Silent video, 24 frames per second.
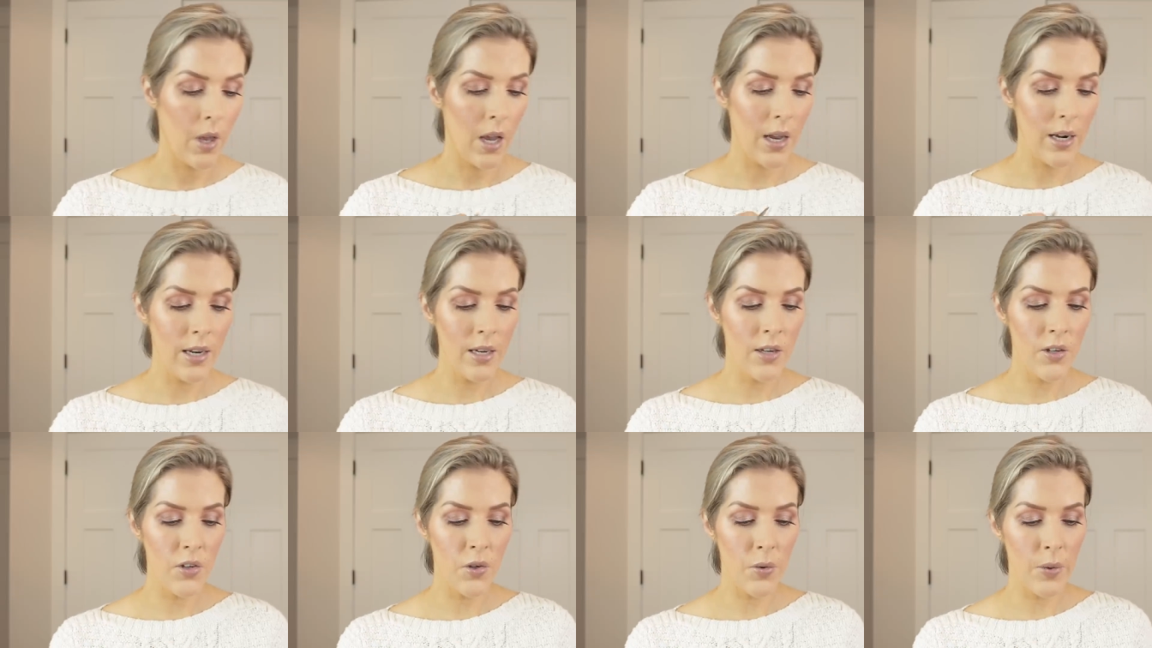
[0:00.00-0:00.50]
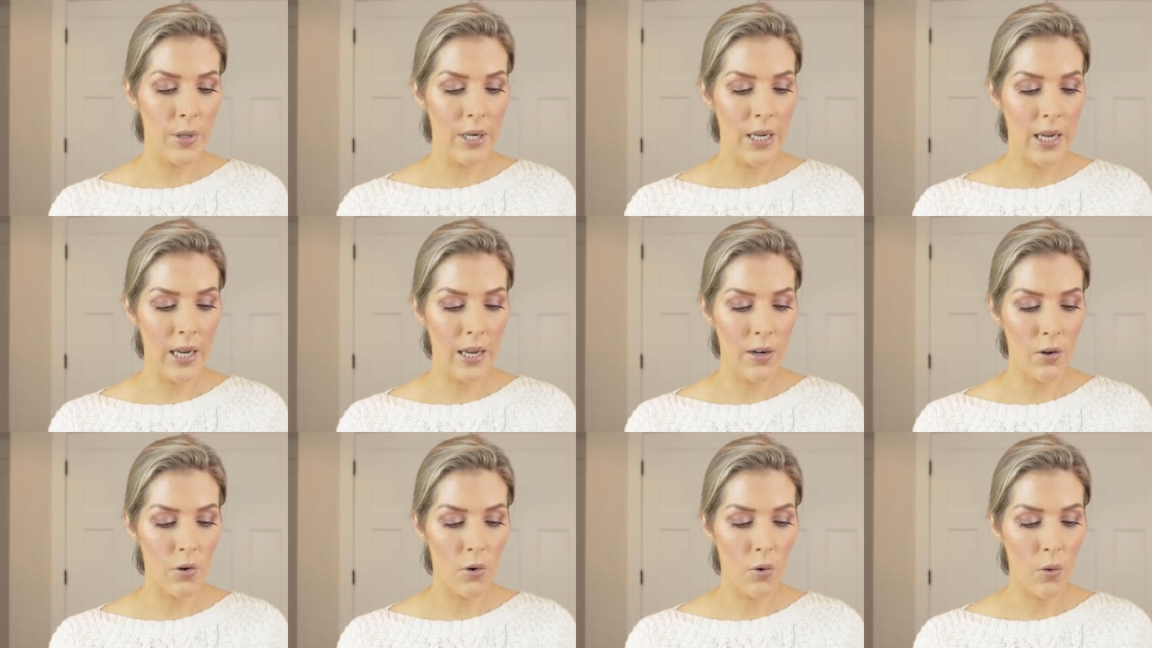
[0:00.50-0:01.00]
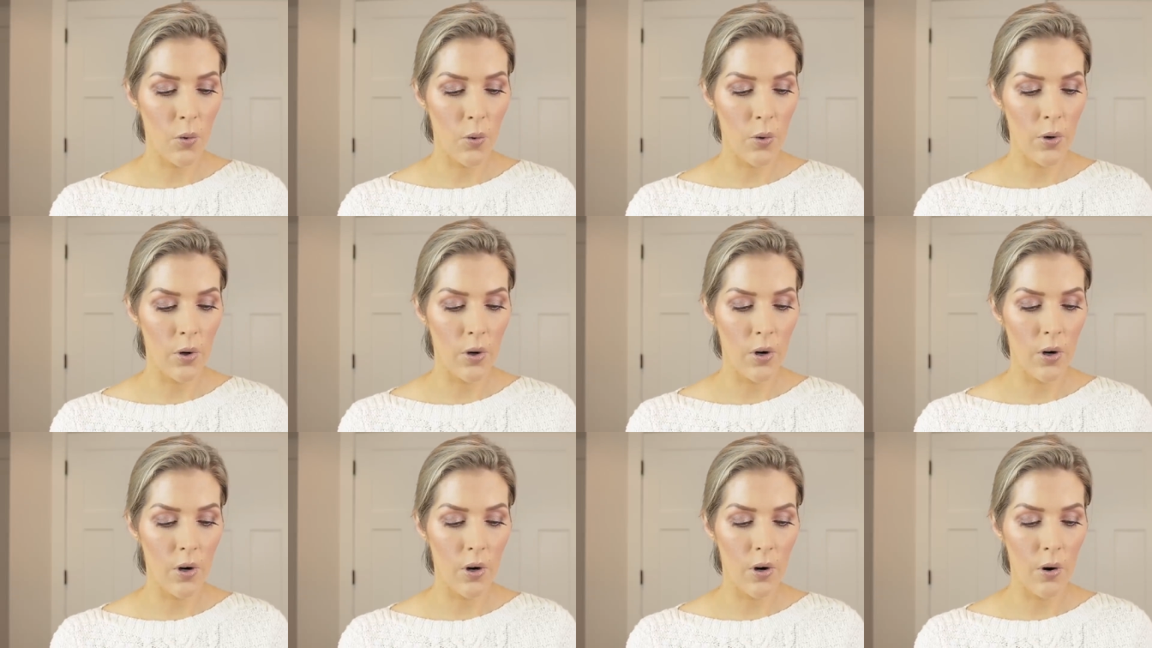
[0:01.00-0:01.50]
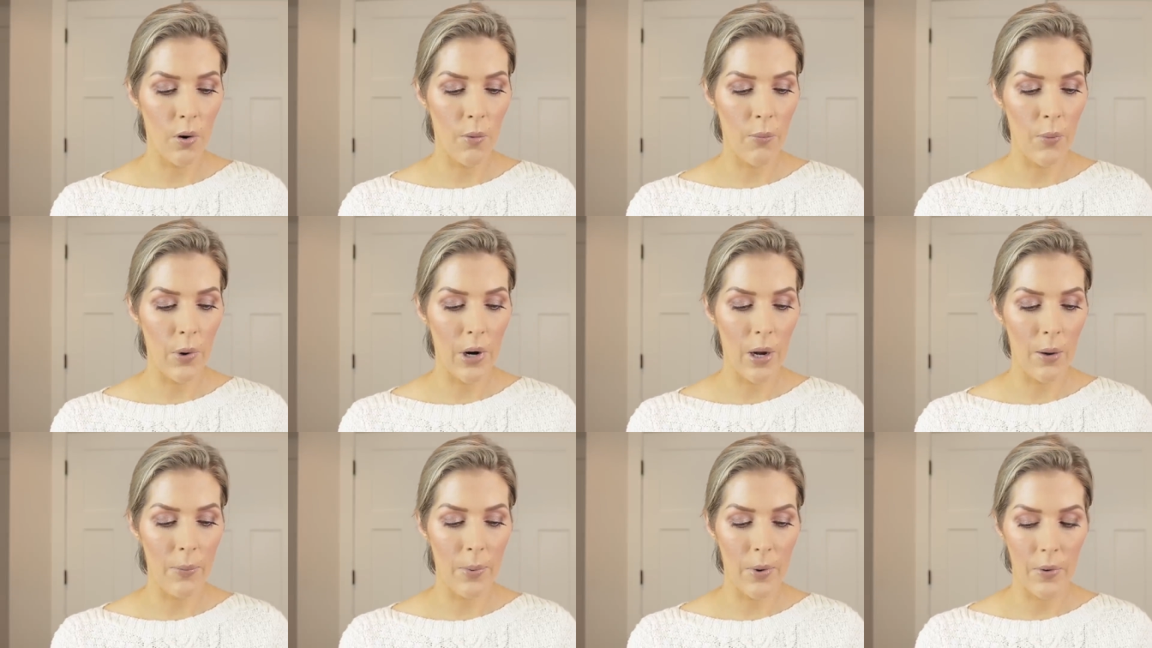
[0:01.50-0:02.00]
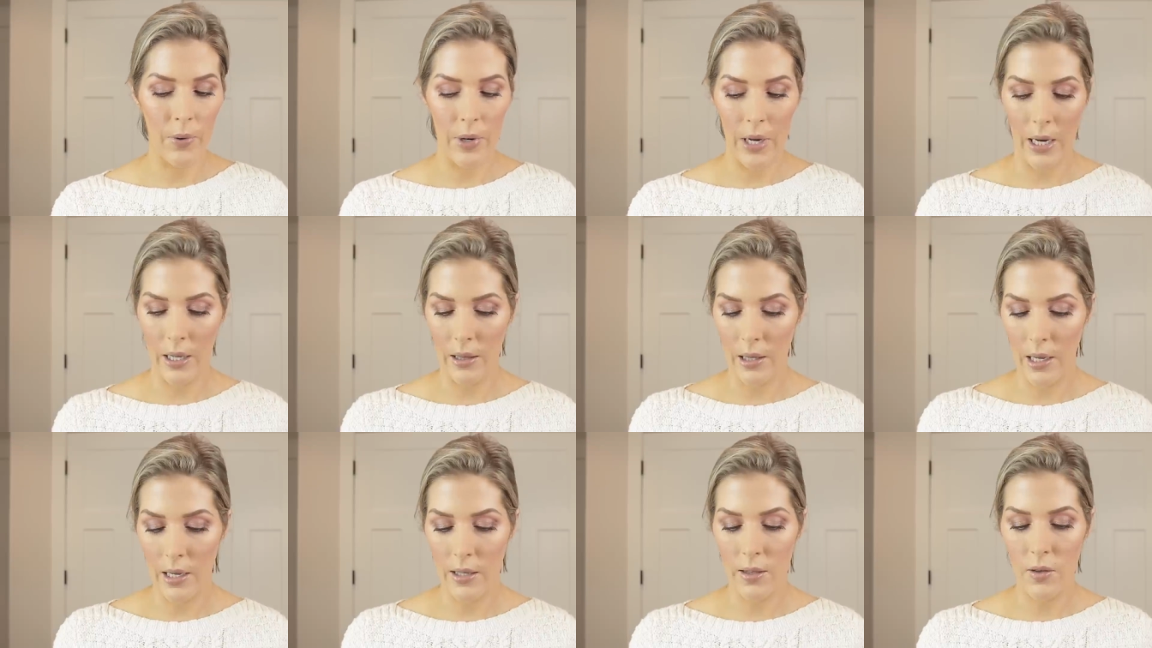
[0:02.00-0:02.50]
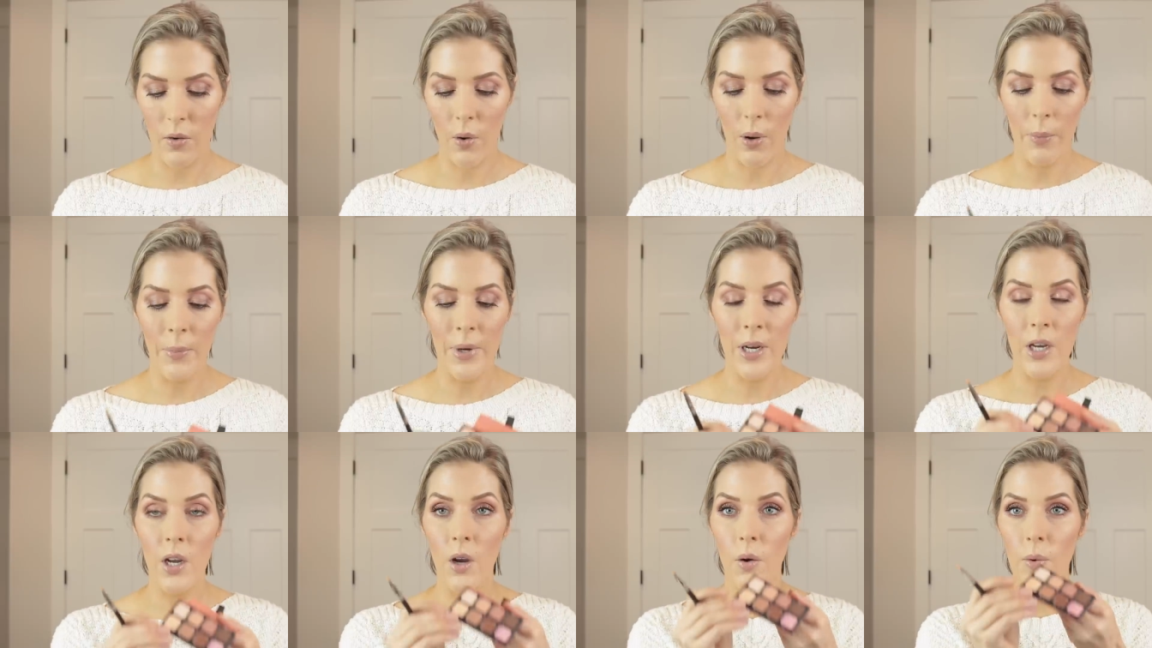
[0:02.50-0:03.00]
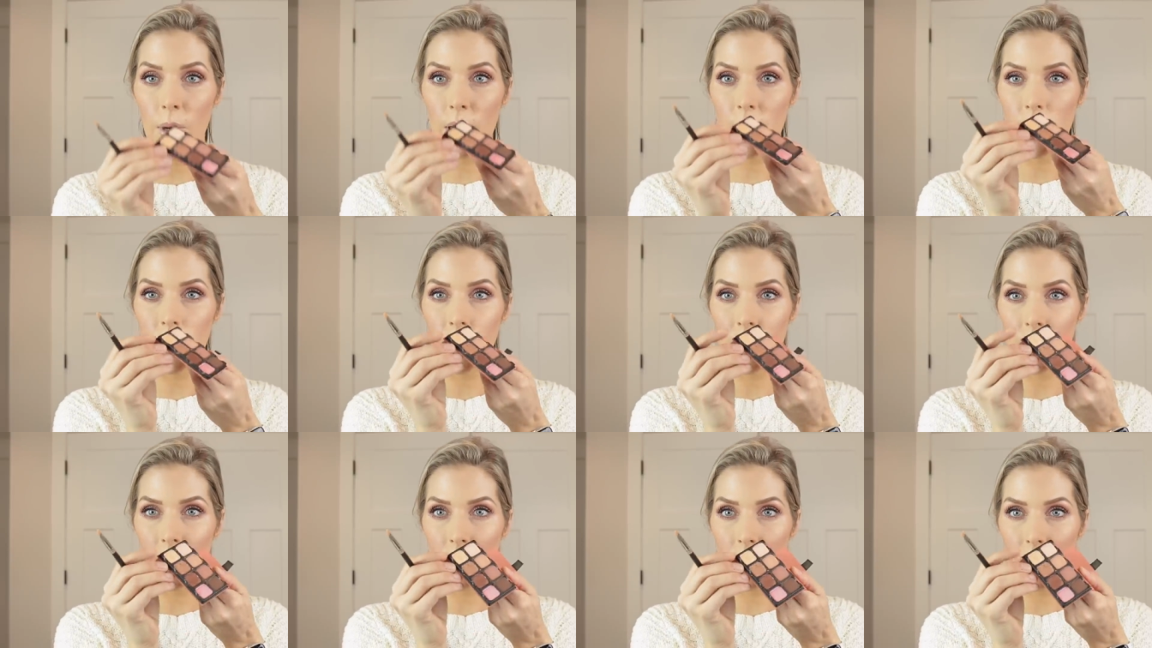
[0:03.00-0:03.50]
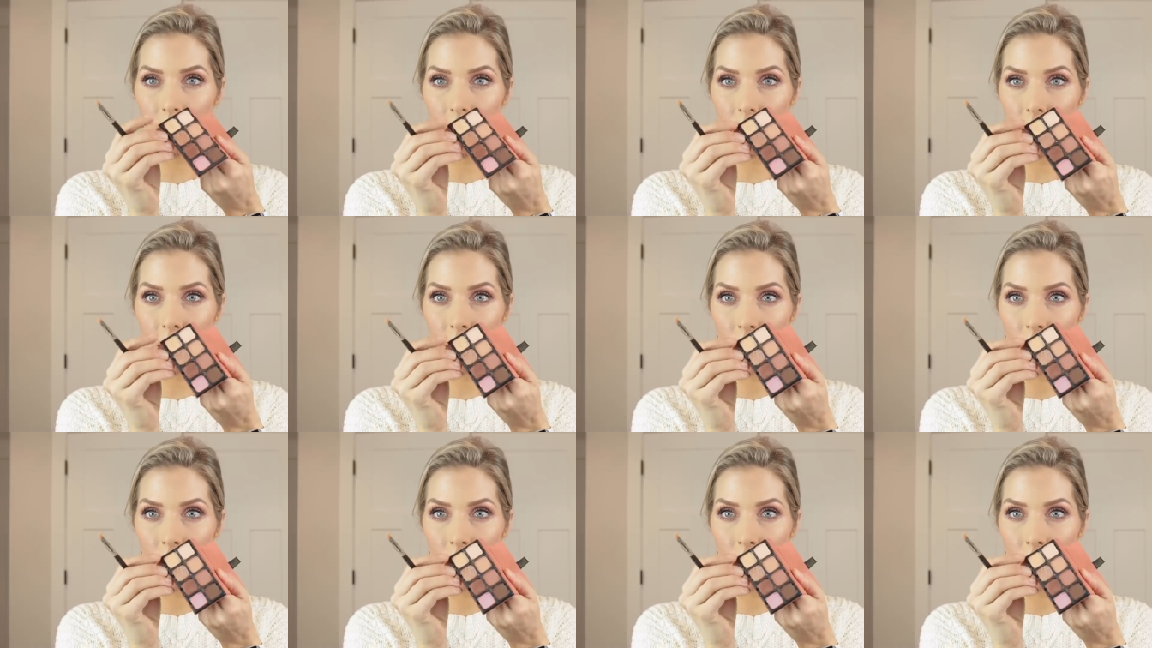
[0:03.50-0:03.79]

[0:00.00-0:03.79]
I didn't do any inner corner or brow bone highlight, so I'm gonna go into this